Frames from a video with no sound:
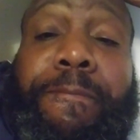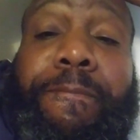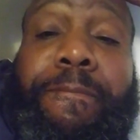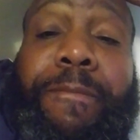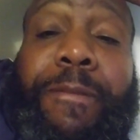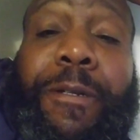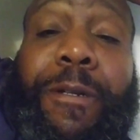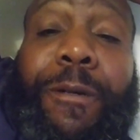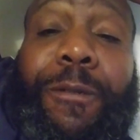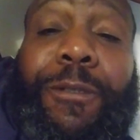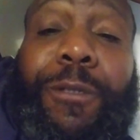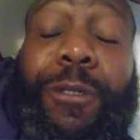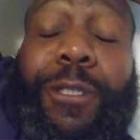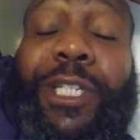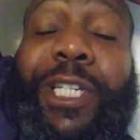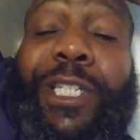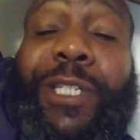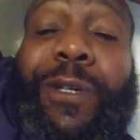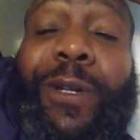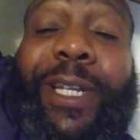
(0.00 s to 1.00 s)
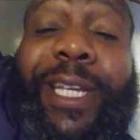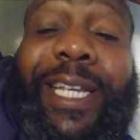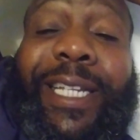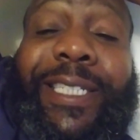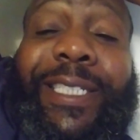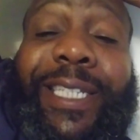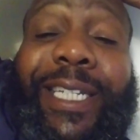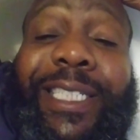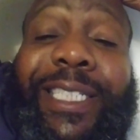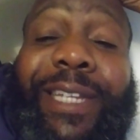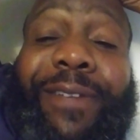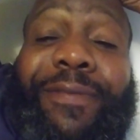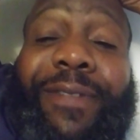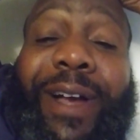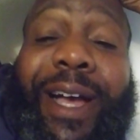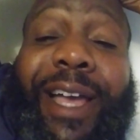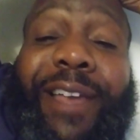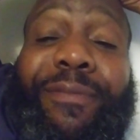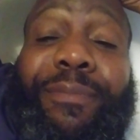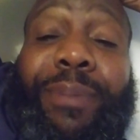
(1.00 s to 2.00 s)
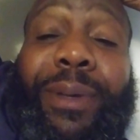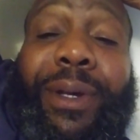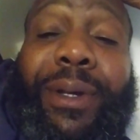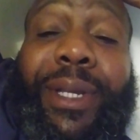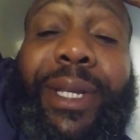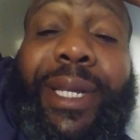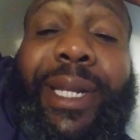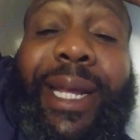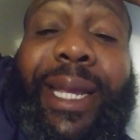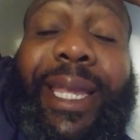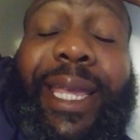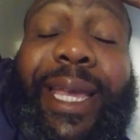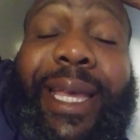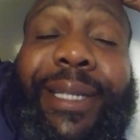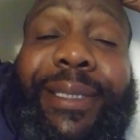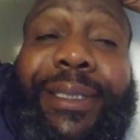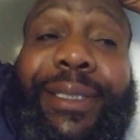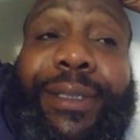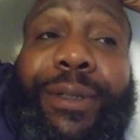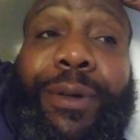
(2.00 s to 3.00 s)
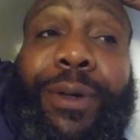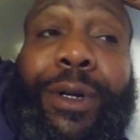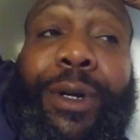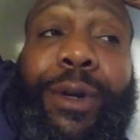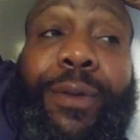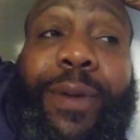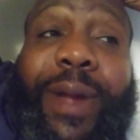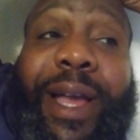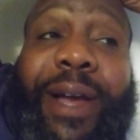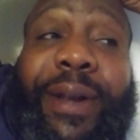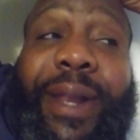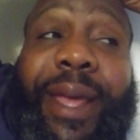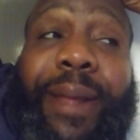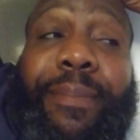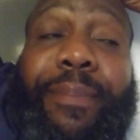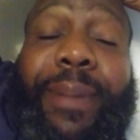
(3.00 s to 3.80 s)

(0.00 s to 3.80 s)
So she's gonna get 65 billion, I guess, or around that